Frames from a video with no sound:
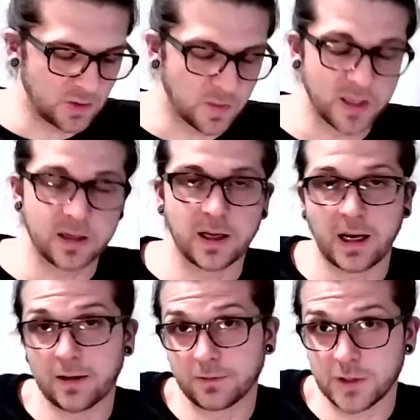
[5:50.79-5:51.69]
You might
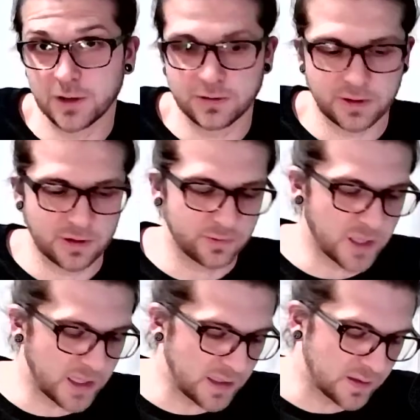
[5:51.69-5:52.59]
have children
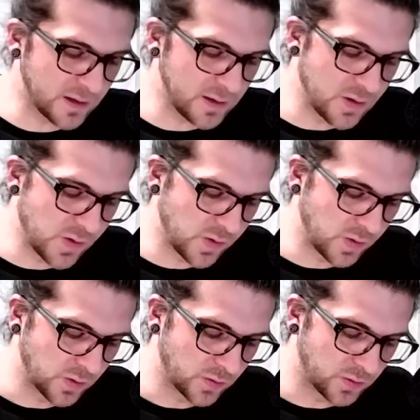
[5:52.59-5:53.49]
already that
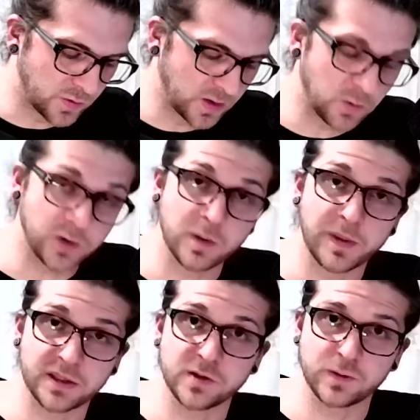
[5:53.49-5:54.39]
you really want the
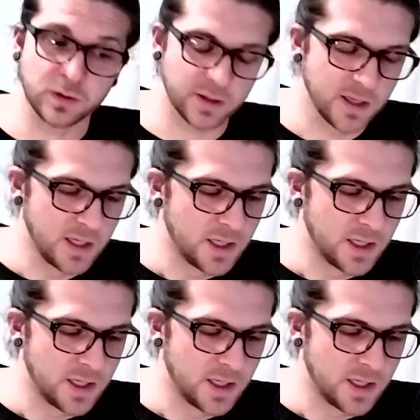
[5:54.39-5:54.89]
best for.